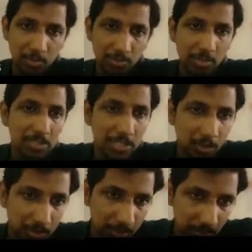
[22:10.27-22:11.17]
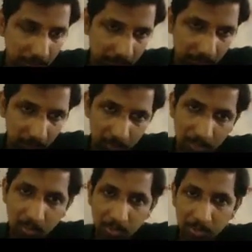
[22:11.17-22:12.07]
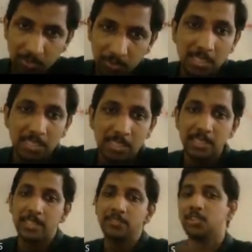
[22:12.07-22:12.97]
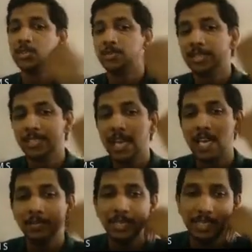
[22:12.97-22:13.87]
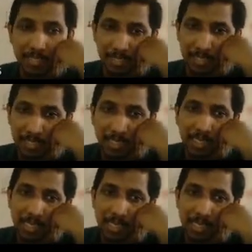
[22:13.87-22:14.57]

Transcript: how to design longitudinal reinforcement? Longitudinal reinforcement shall be designed